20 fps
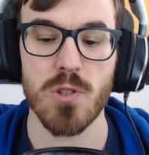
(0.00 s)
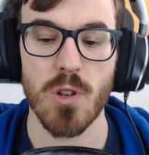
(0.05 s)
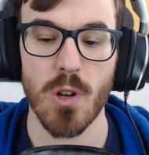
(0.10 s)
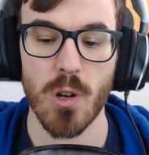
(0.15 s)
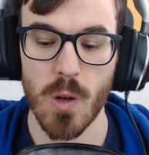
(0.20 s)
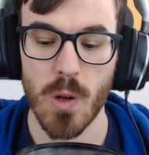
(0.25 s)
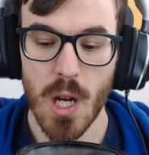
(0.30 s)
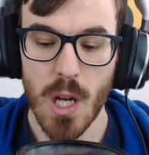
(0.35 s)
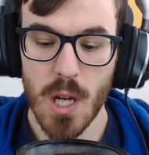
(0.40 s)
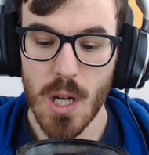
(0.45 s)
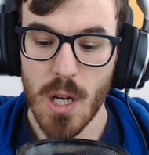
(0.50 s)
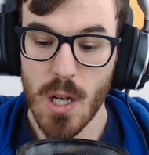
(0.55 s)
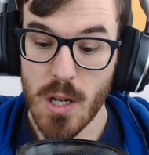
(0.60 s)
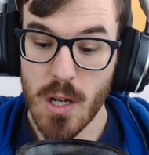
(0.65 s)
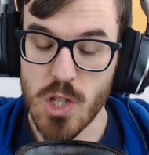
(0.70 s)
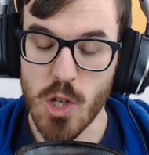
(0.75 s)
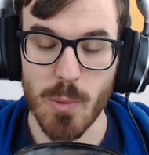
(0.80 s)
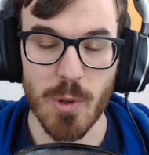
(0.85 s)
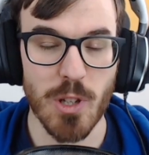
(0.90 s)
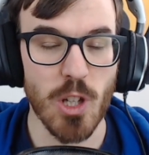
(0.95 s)
So
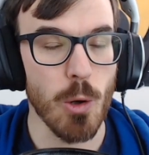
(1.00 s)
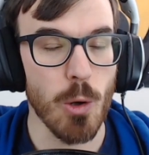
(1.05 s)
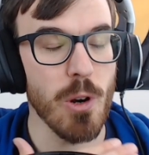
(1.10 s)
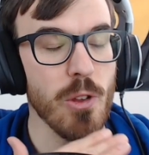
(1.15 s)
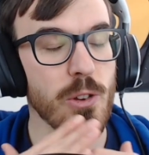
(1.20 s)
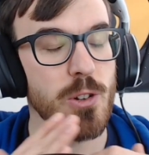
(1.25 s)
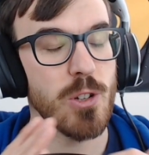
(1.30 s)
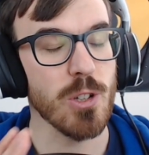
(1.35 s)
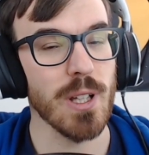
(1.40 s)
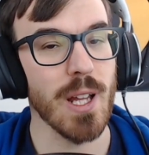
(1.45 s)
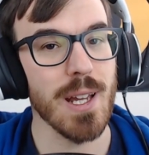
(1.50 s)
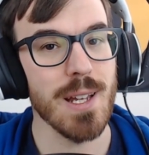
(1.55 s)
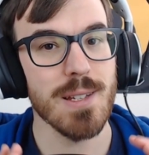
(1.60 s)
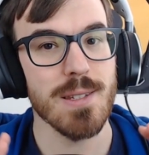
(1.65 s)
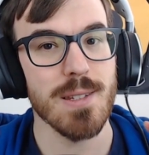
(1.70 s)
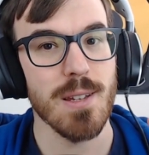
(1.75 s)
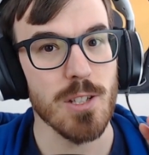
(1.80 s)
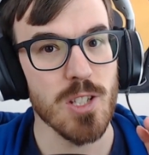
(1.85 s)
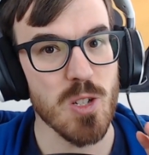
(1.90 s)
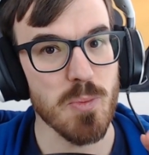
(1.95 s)
assuming no other
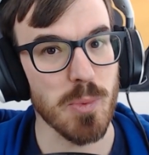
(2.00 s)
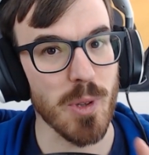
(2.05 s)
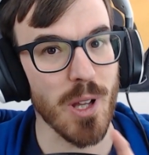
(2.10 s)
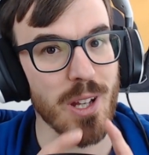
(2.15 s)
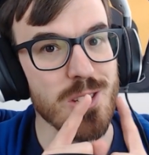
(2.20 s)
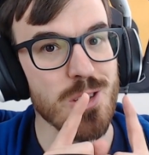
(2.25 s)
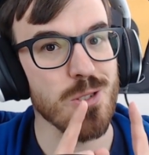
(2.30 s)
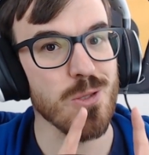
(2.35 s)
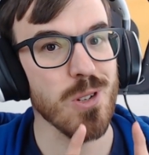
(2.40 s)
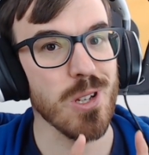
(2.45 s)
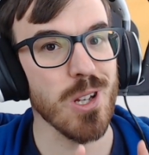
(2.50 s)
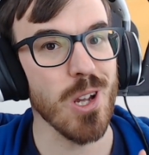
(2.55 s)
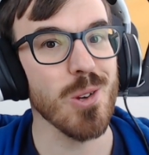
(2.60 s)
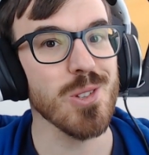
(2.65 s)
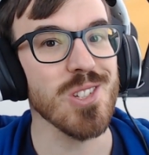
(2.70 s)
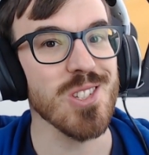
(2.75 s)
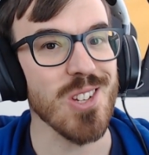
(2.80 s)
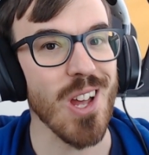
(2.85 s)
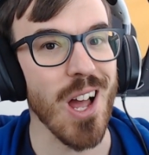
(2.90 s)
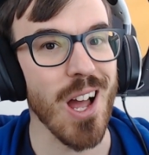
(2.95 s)
delays, Splyce
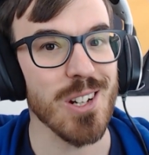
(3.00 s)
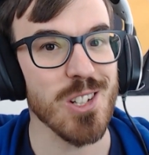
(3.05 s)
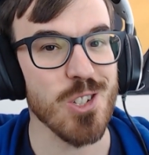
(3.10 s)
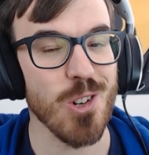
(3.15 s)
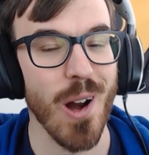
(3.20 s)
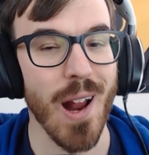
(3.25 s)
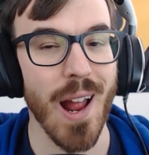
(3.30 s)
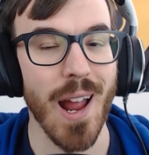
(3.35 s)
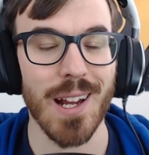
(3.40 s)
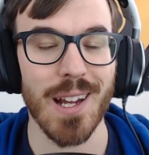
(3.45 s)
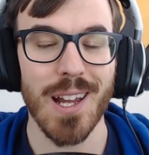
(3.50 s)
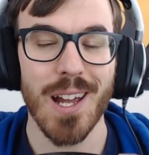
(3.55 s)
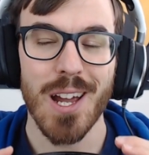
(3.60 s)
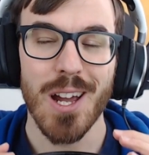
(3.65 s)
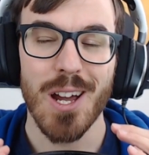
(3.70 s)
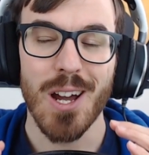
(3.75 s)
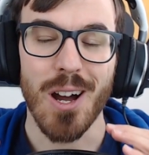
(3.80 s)
Studios is on track.